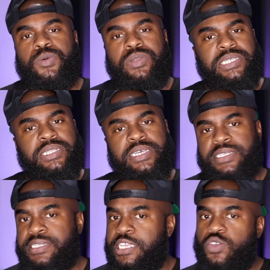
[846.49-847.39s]
on this list
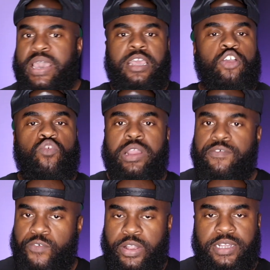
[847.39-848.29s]
is that you had great
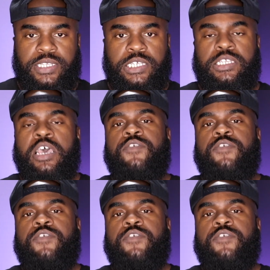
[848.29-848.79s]
fragrances